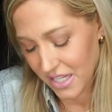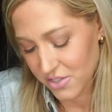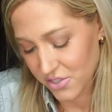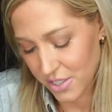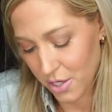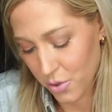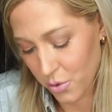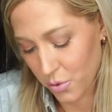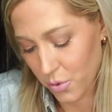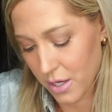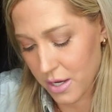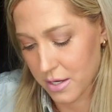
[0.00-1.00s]

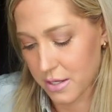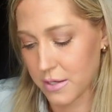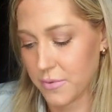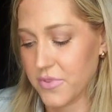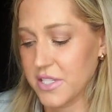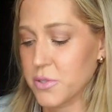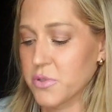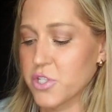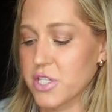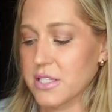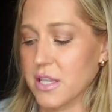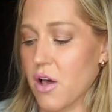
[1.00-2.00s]
So this one
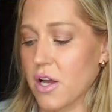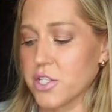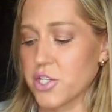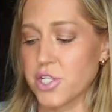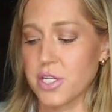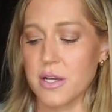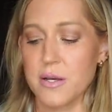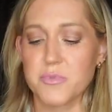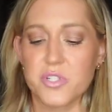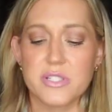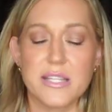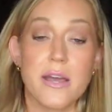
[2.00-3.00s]
just launched
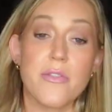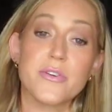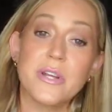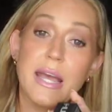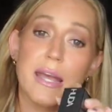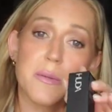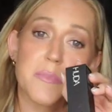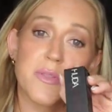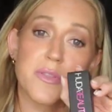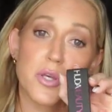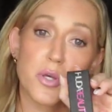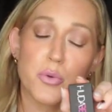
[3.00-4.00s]
just the other day,
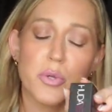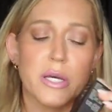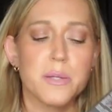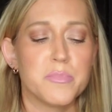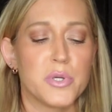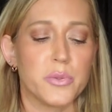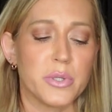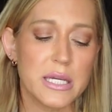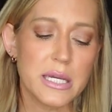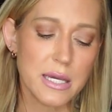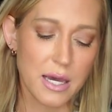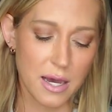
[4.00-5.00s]
but the Huda
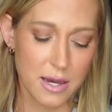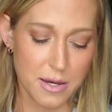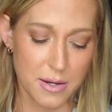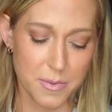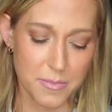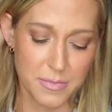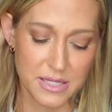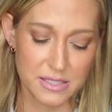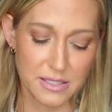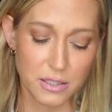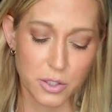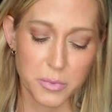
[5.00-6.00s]
Beauty. It's
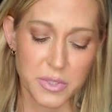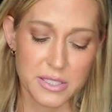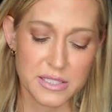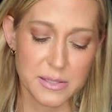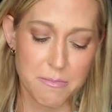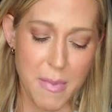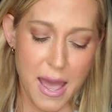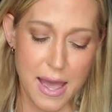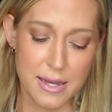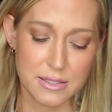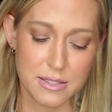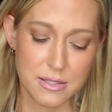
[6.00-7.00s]
the Luminous
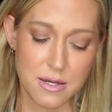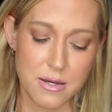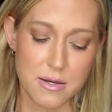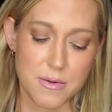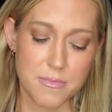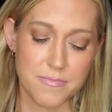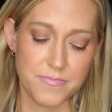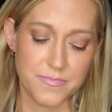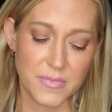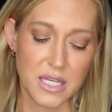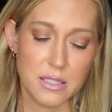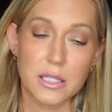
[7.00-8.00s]
Matte
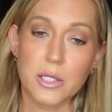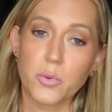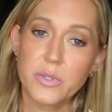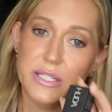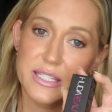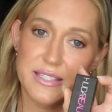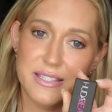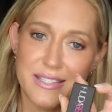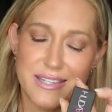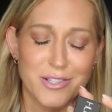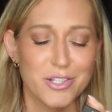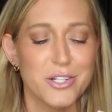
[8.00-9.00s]
Liquid
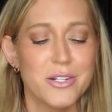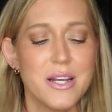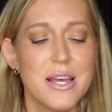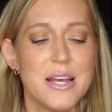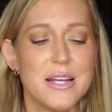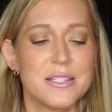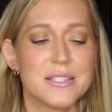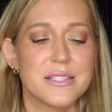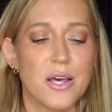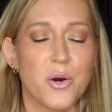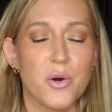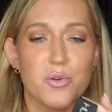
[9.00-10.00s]
Concealer.
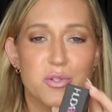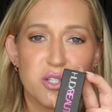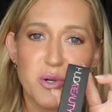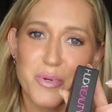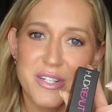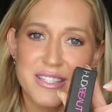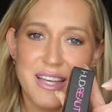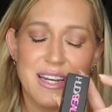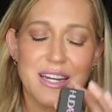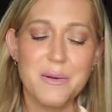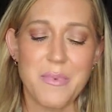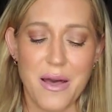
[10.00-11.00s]
So super
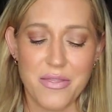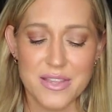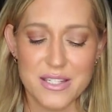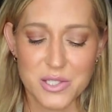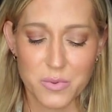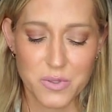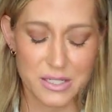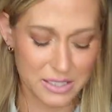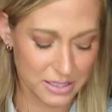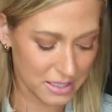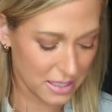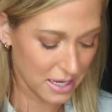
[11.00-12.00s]
excited about this
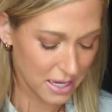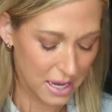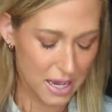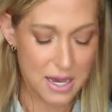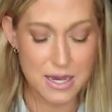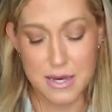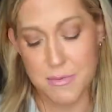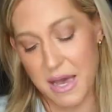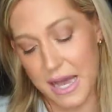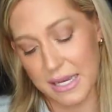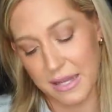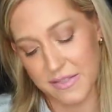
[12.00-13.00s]
one.
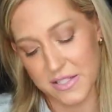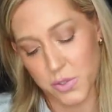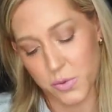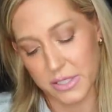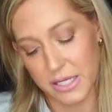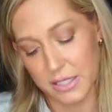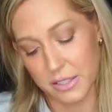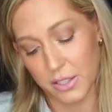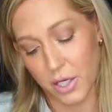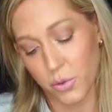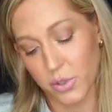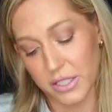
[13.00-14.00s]
I got this one in
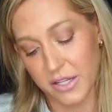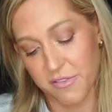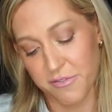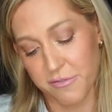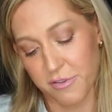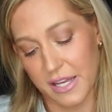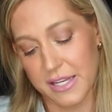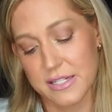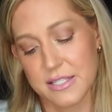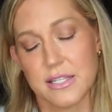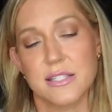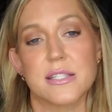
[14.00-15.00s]
Coconut
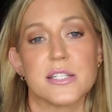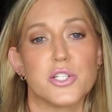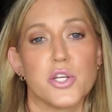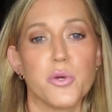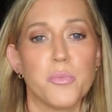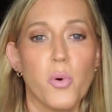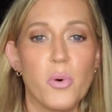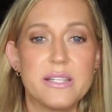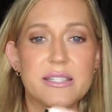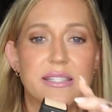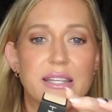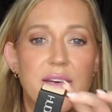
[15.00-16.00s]
Flakes. It's the
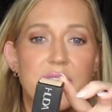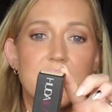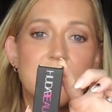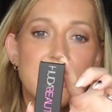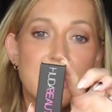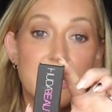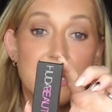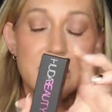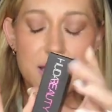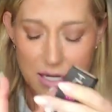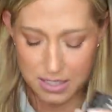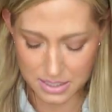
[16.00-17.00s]
2.7
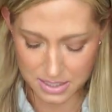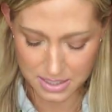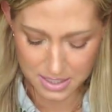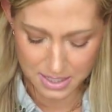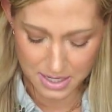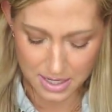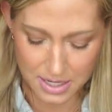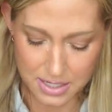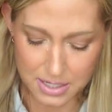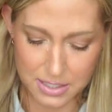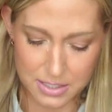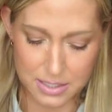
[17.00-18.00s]
in.
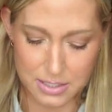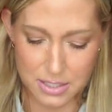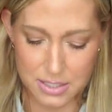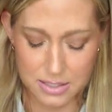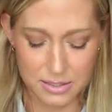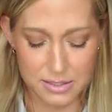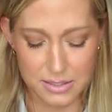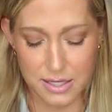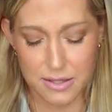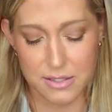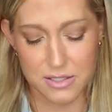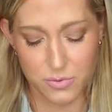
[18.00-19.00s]
And let's
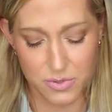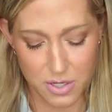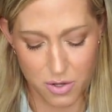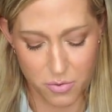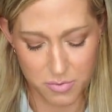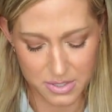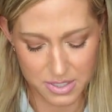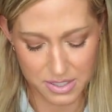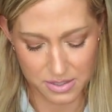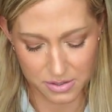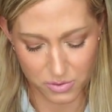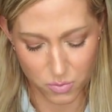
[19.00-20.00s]
cut this one open
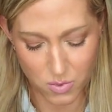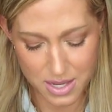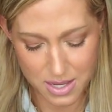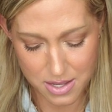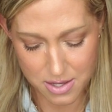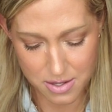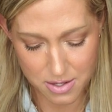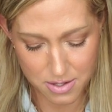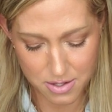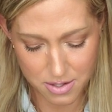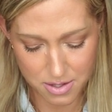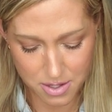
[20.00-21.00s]
as
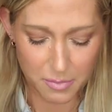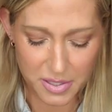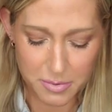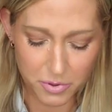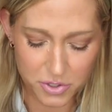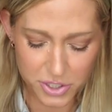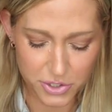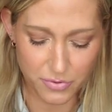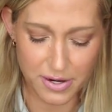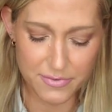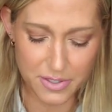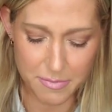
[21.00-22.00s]
well. People are just
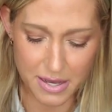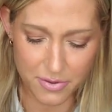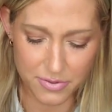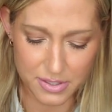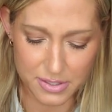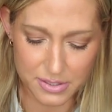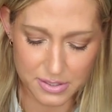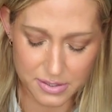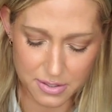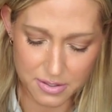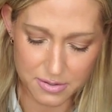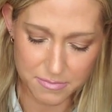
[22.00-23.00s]
raving about this
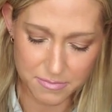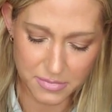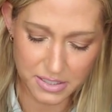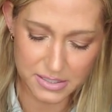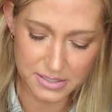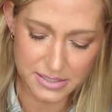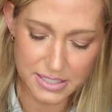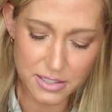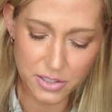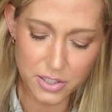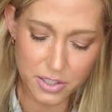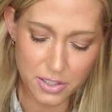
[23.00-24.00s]

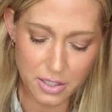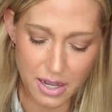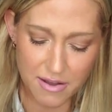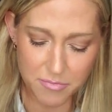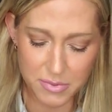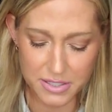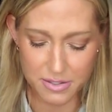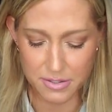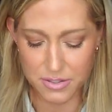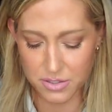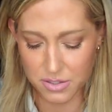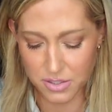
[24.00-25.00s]
concealer. I've been
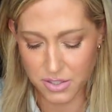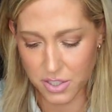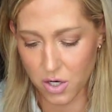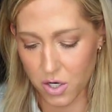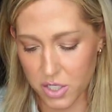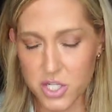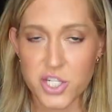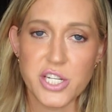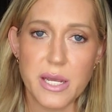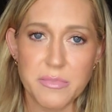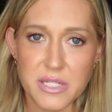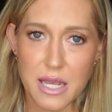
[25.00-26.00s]
a Tarte
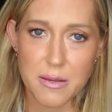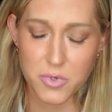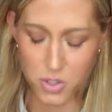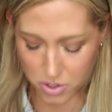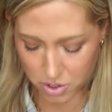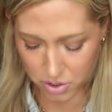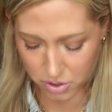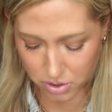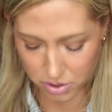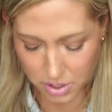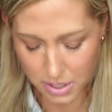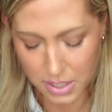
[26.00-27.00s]
Shape Tape
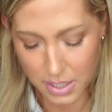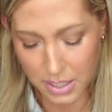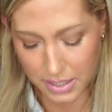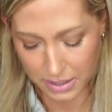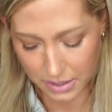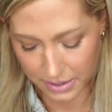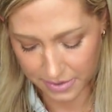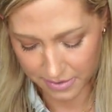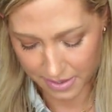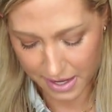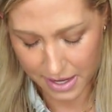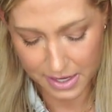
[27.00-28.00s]
girl, and I like
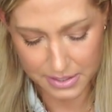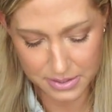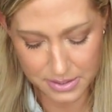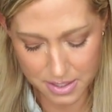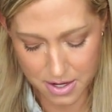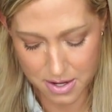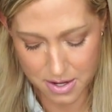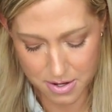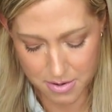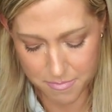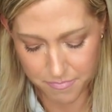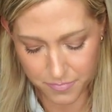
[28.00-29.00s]
that.
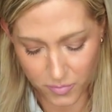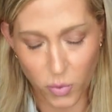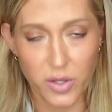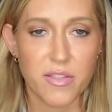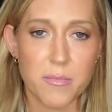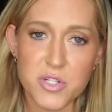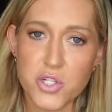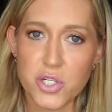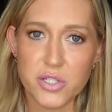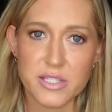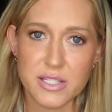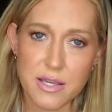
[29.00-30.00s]
With the
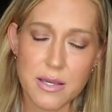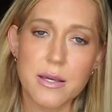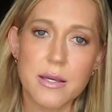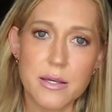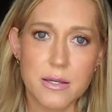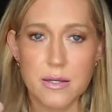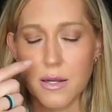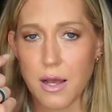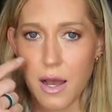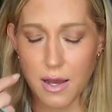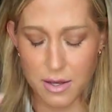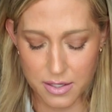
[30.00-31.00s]
mature skin,
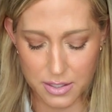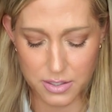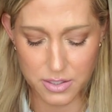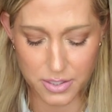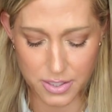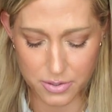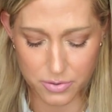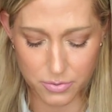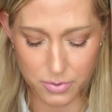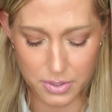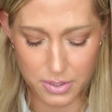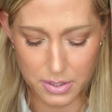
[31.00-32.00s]
I, you
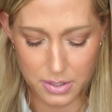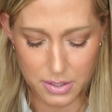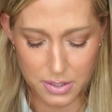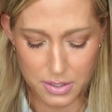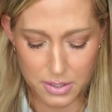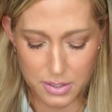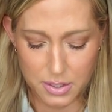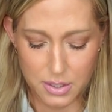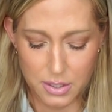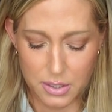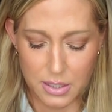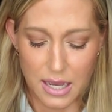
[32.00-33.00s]
know,
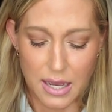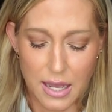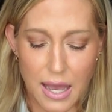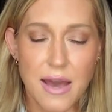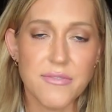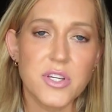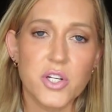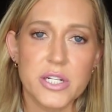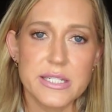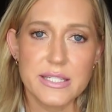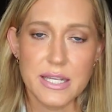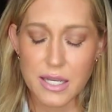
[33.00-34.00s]
have the
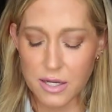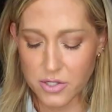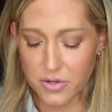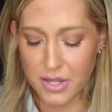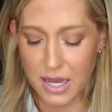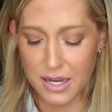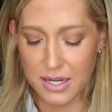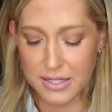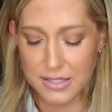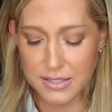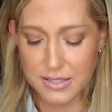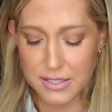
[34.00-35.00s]
creasing under the
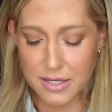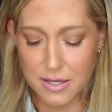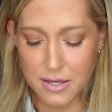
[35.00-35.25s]
eyes